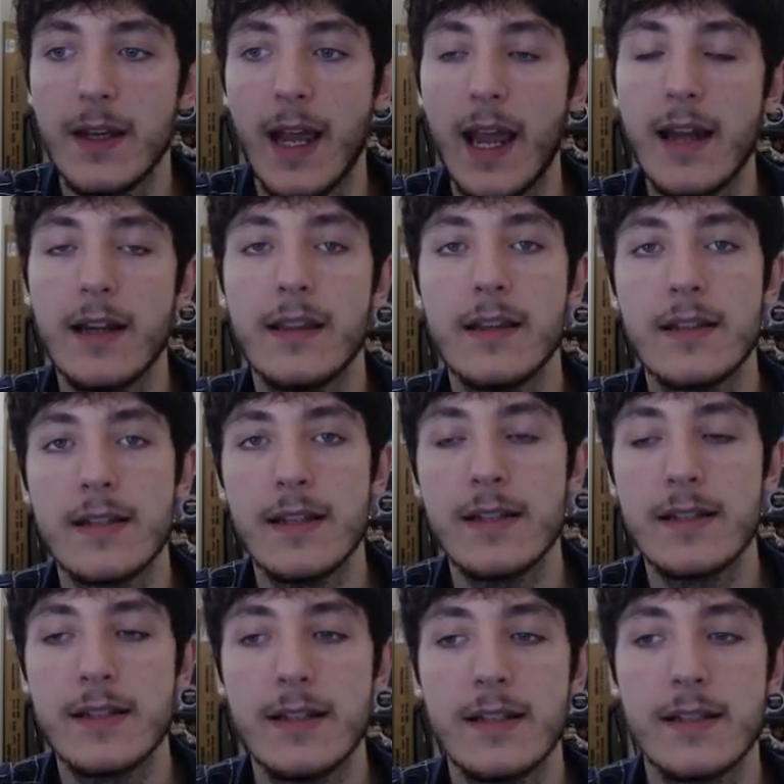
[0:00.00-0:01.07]
and in this
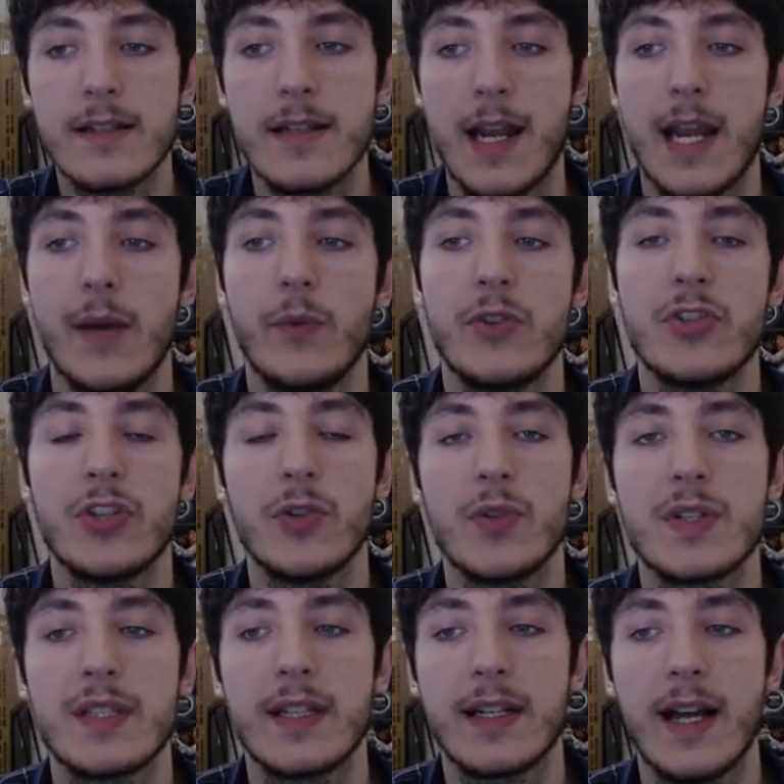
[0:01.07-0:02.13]
instance, it would show
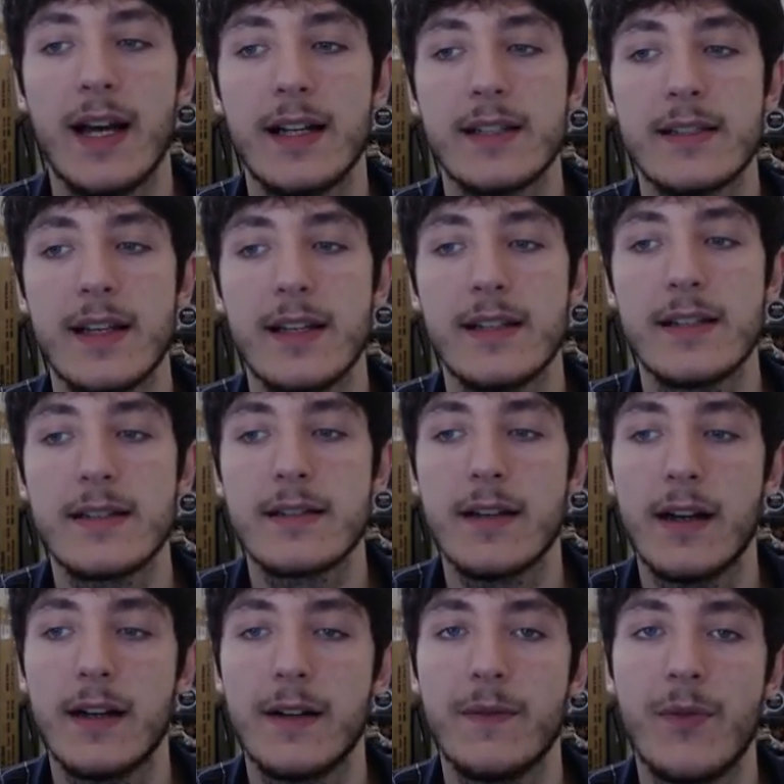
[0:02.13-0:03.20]
us the contents
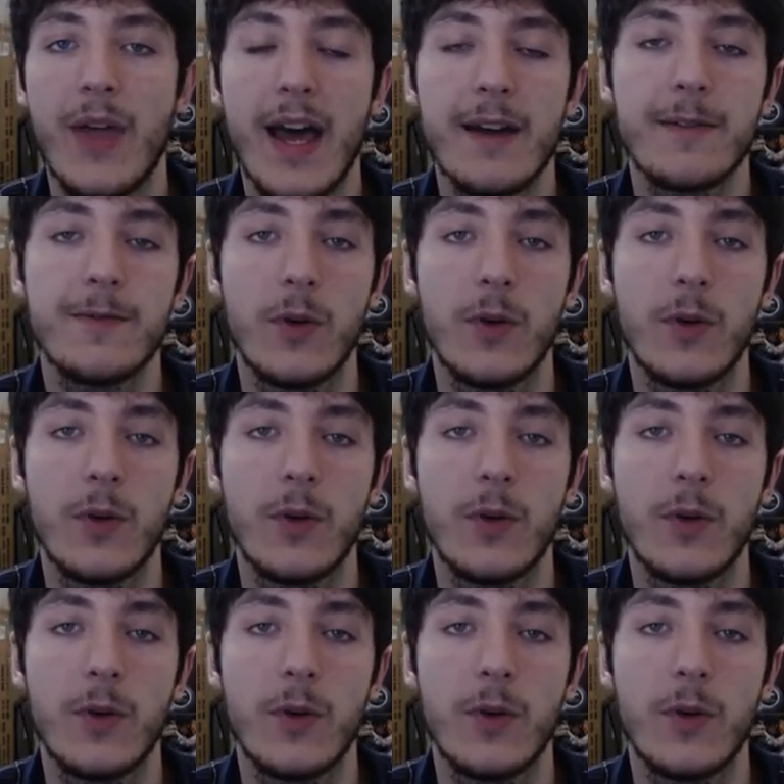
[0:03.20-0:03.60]
of that